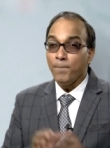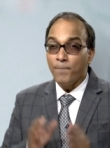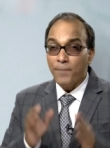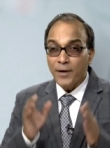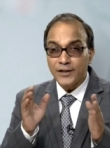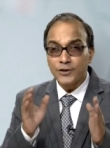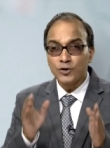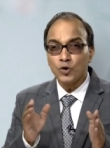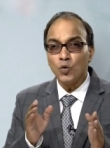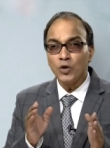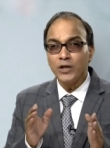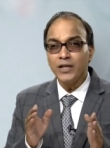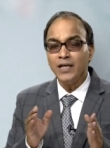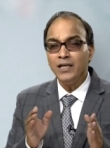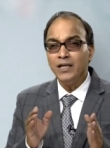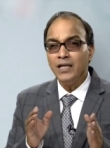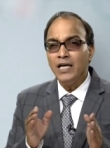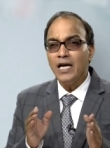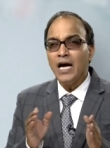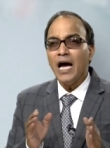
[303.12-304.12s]

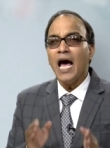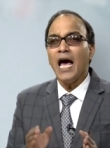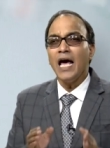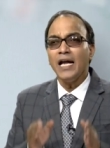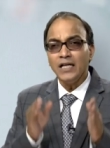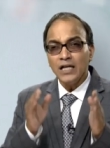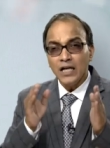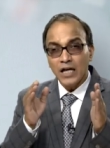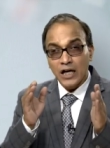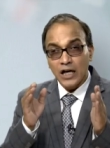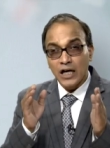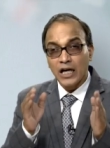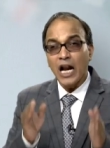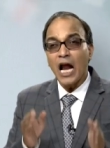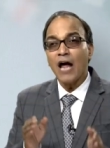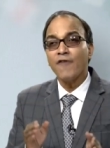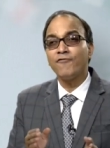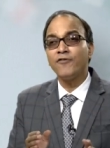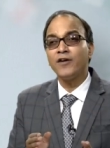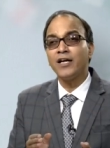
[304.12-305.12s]
pictorial and
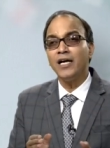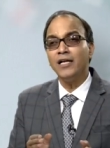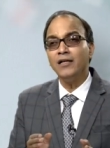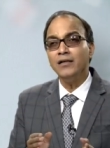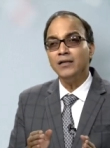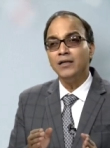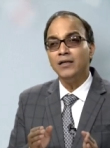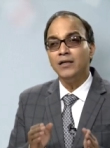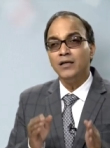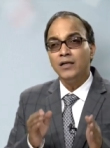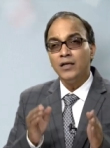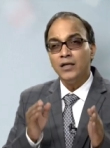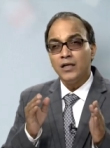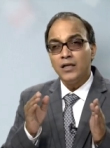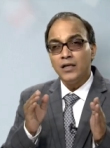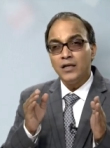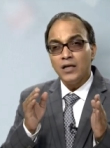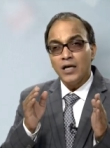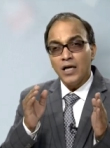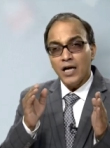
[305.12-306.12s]
graphical
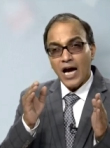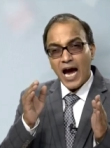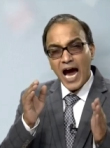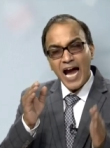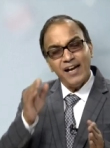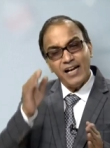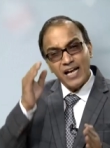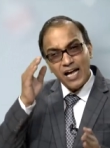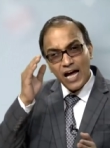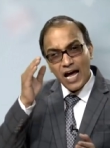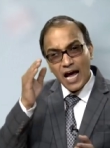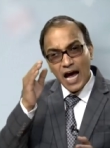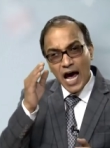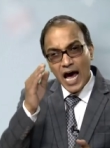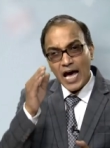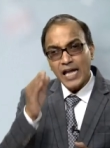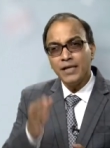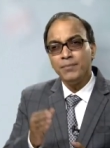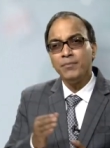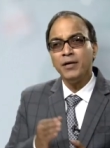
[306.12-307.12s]
and
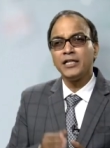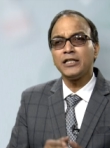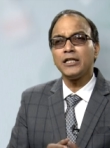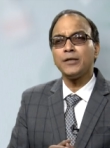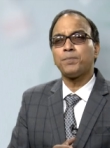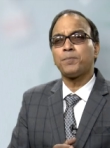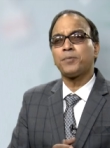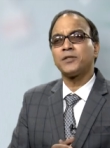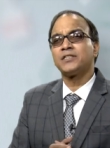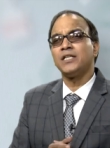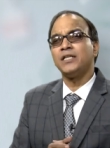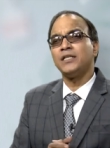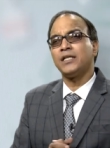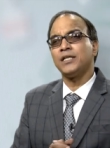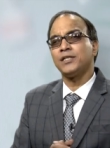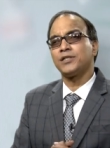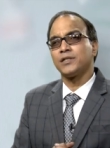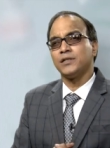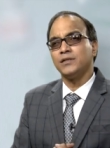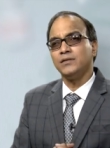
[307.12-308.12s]
animated
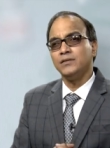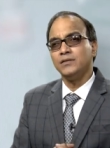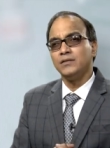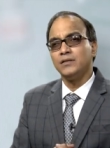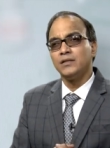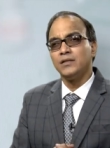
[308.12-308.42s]
presentation